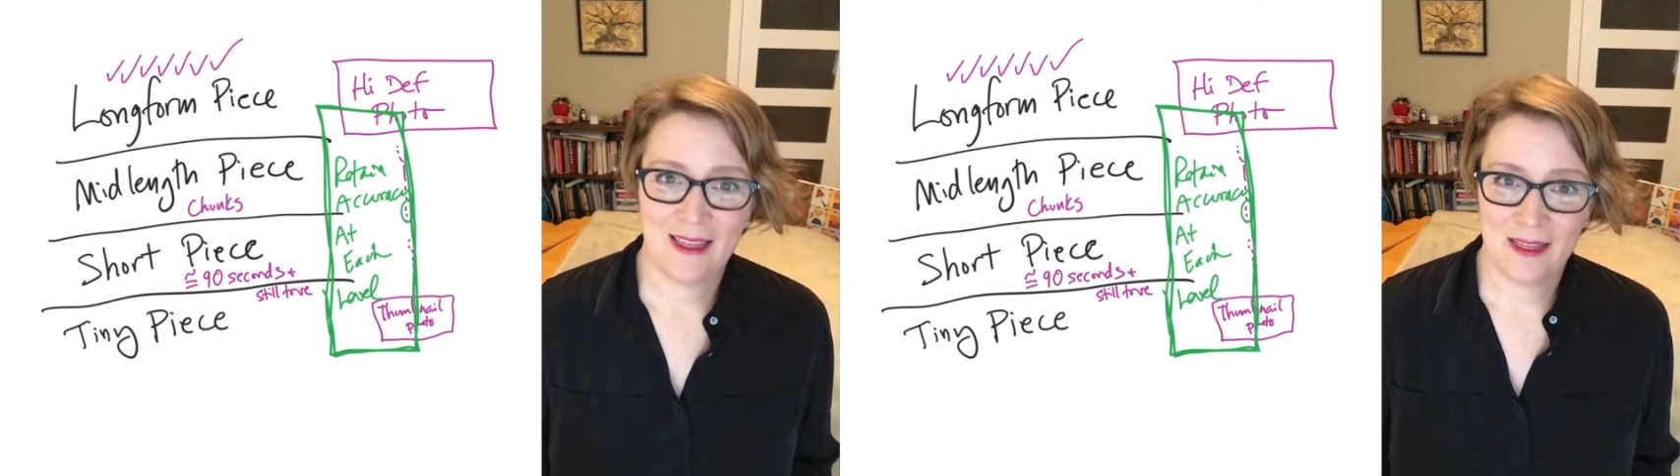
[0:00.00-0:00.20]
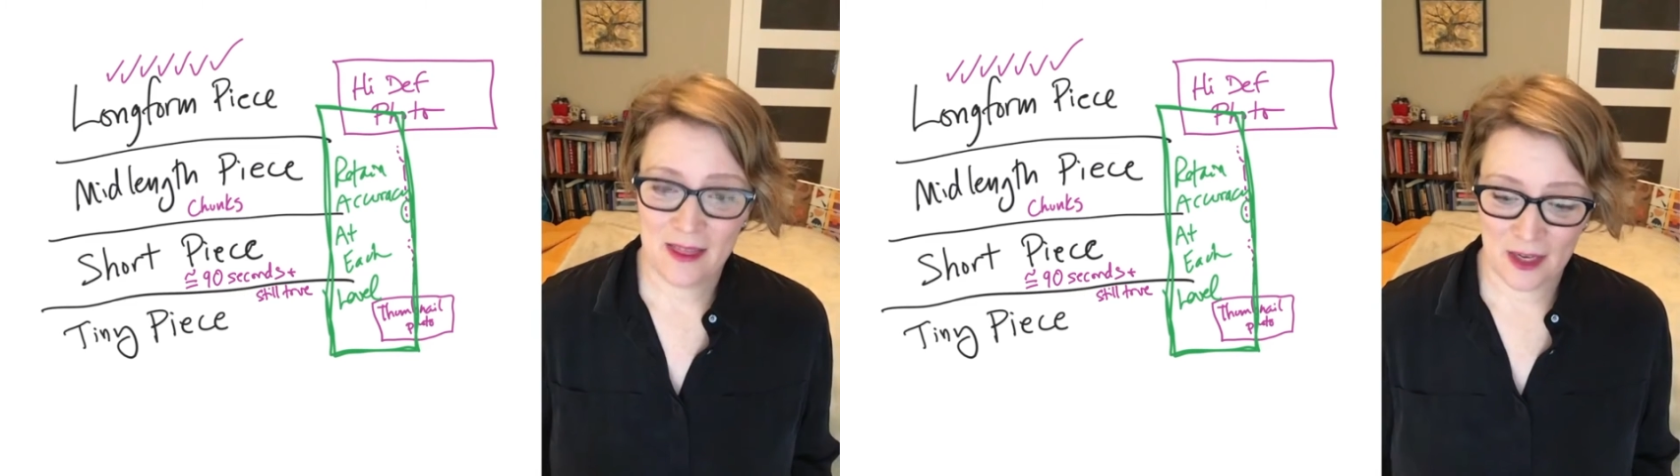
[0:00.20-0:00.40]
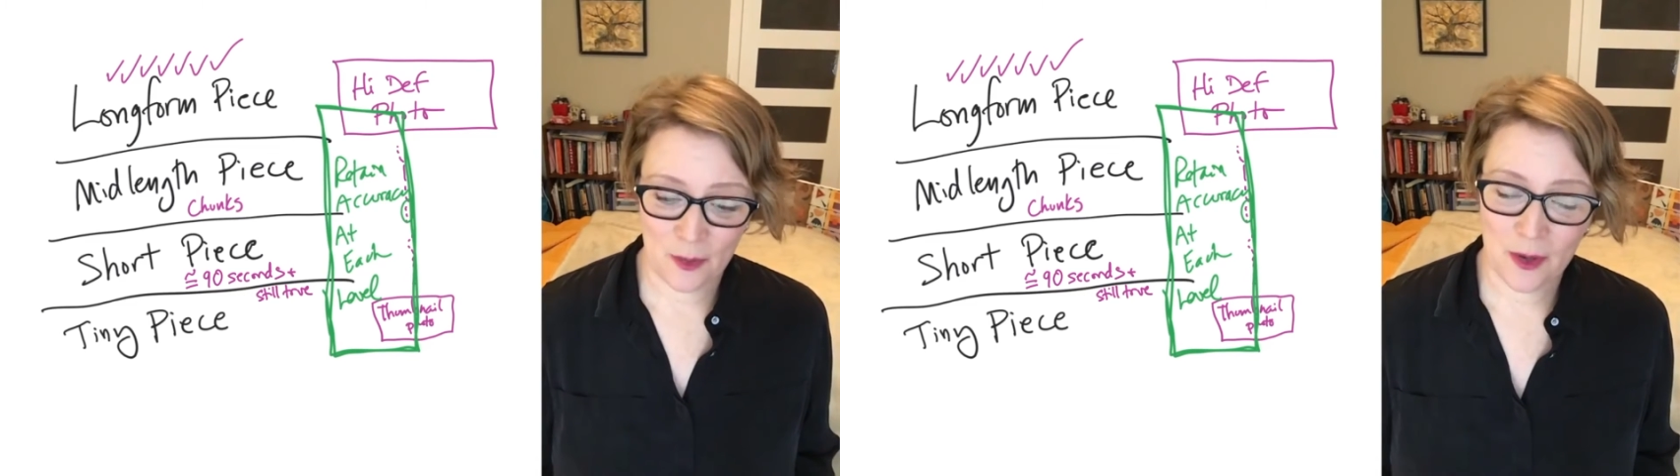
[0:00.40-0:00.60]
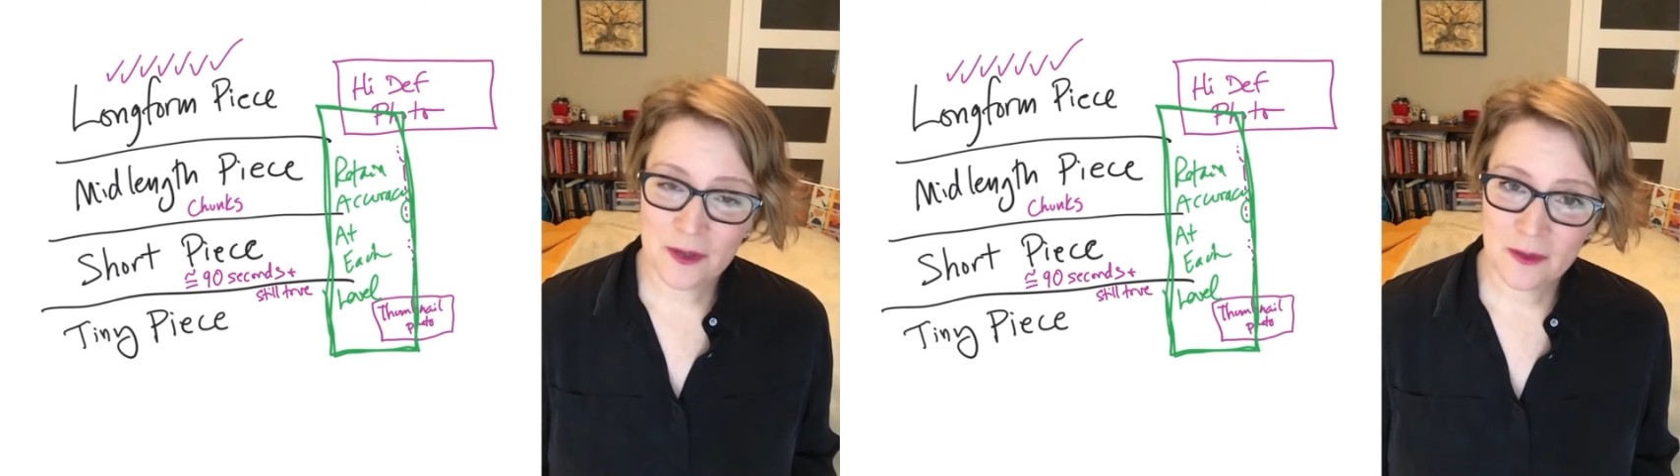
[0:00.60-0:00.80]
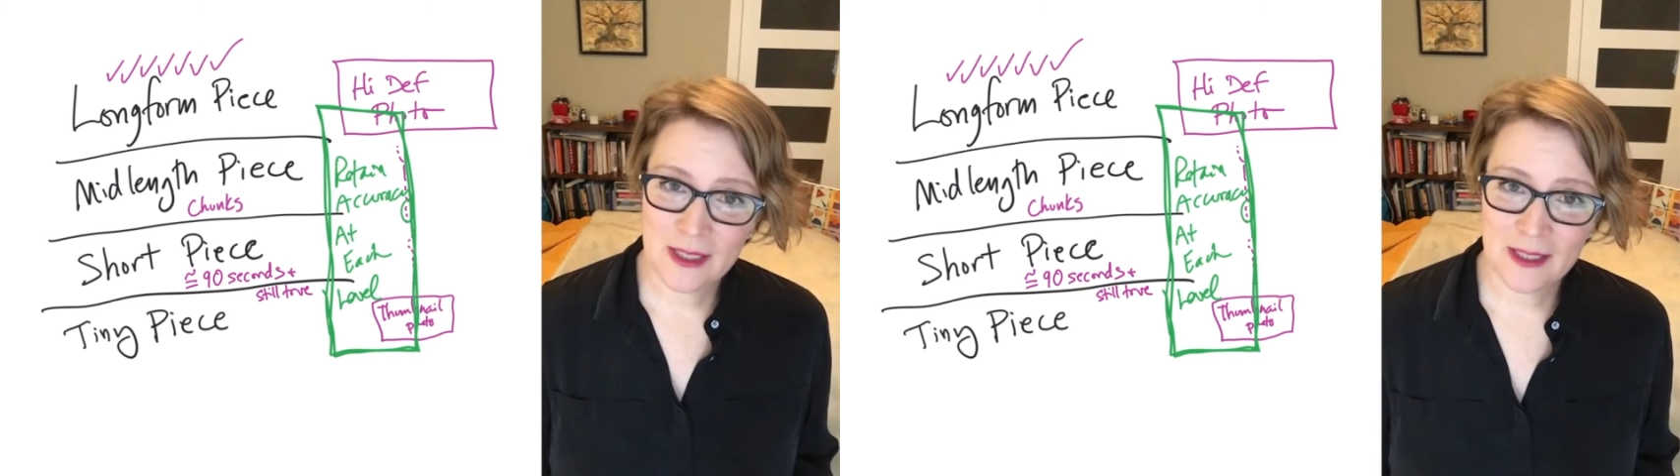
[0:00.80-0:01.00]
Then you
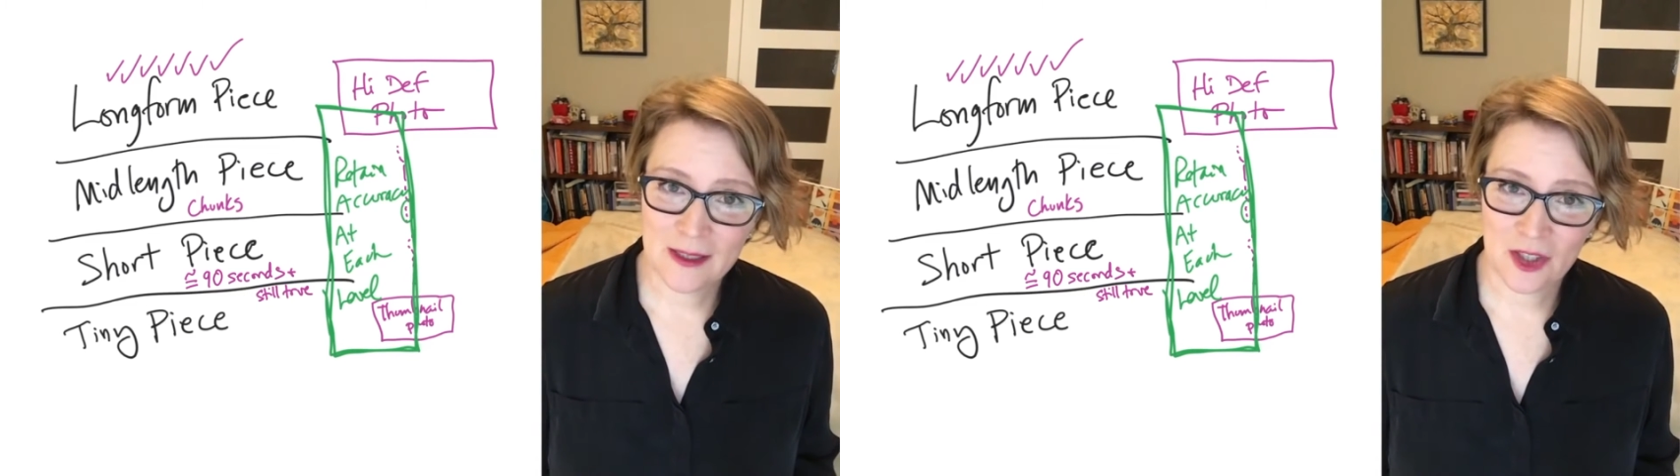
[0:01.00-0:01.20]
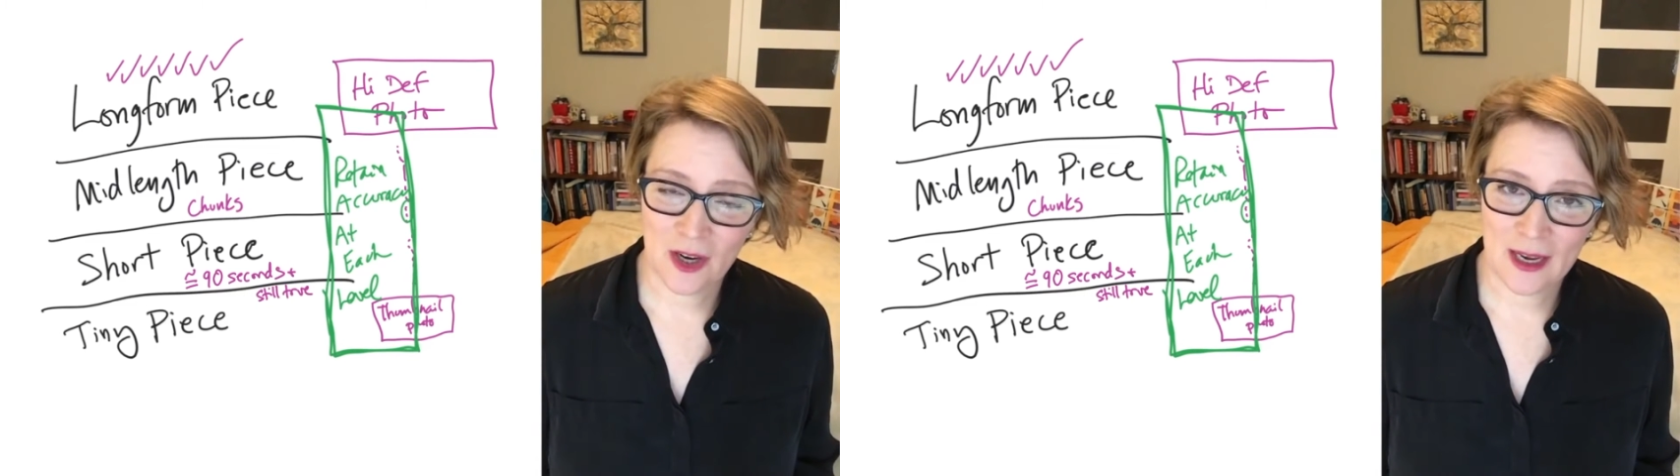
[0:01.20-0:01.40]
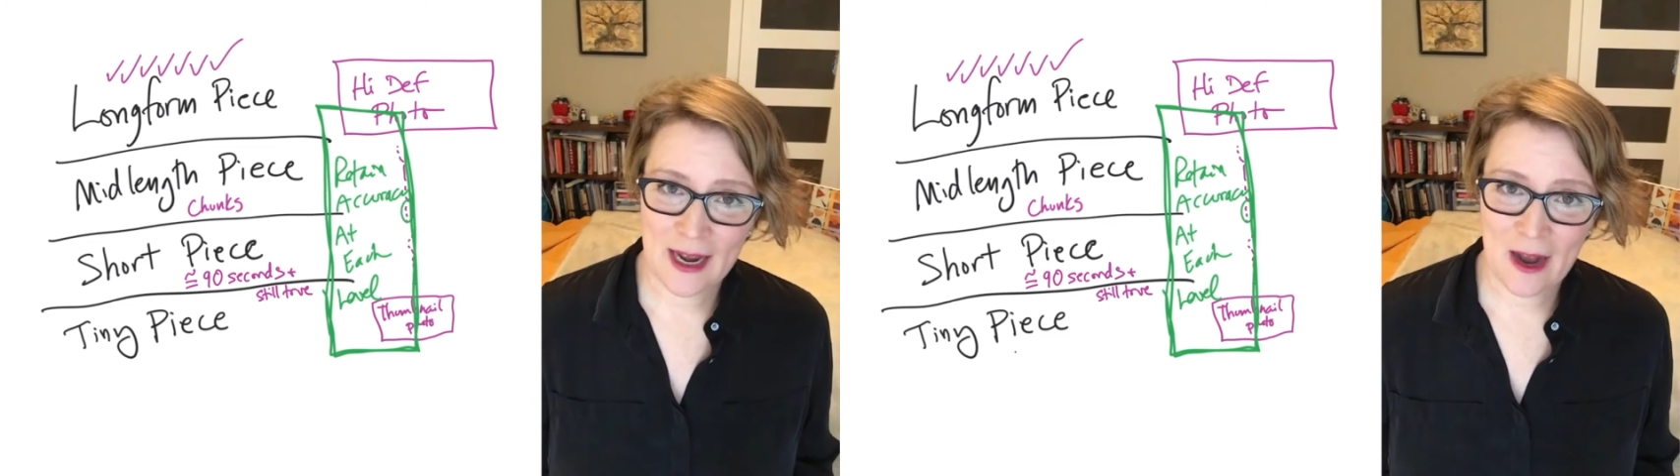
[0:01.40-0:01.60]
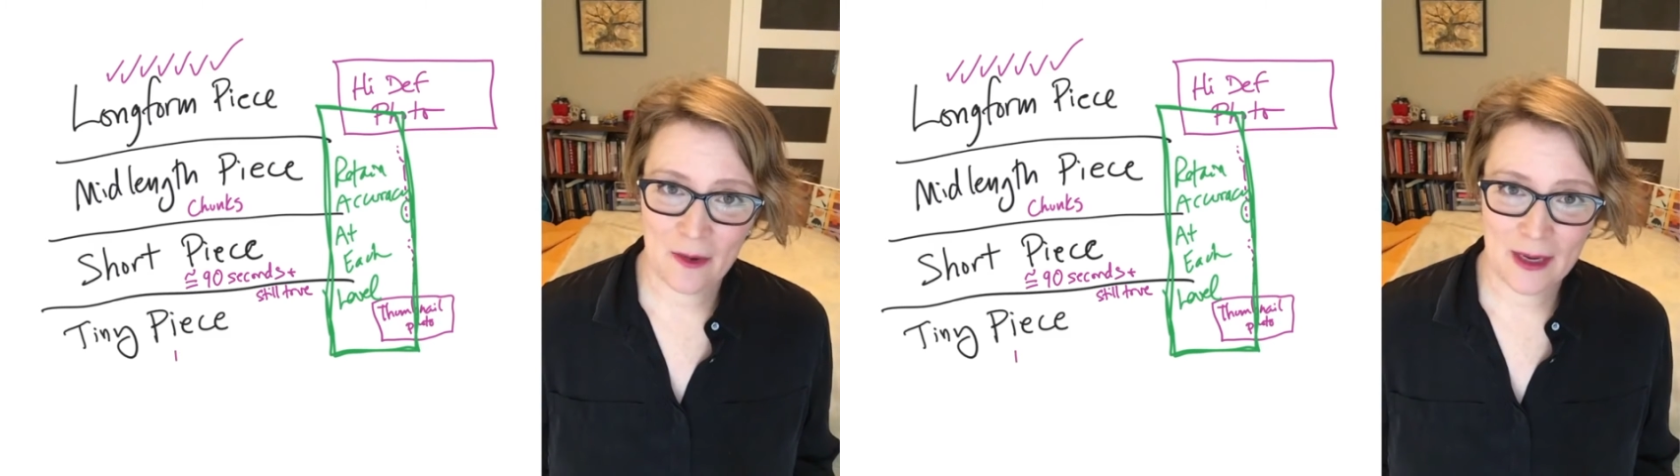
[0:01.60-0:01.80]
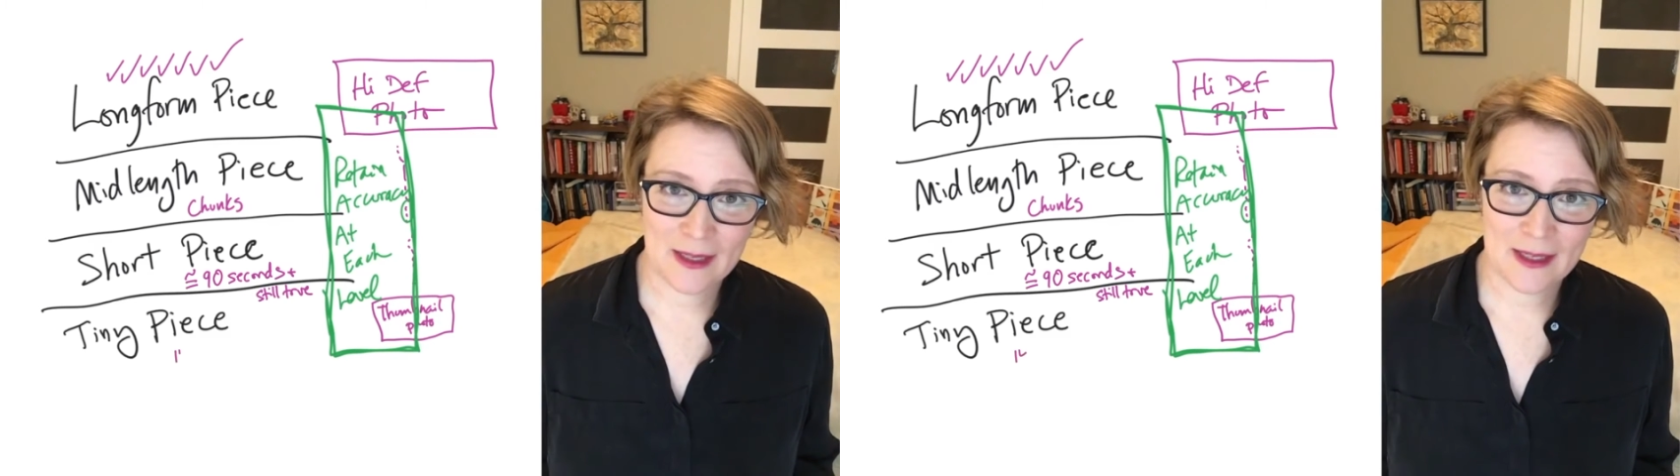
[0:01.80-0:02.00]
also need to chunk it
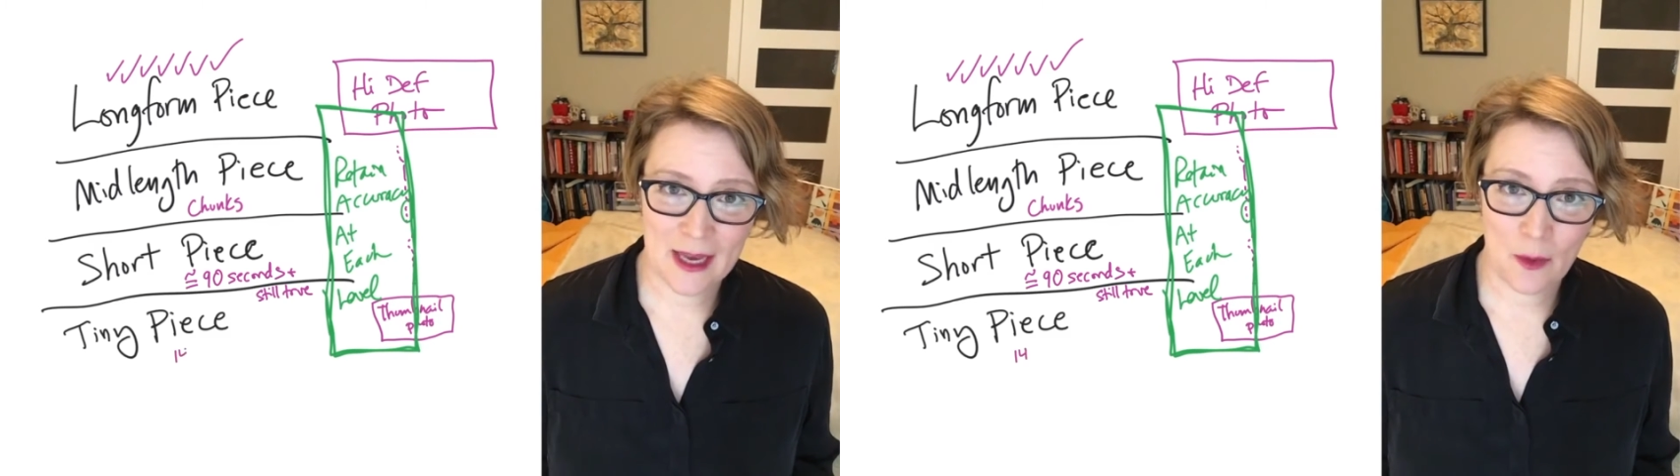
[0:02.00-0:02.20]
out and say,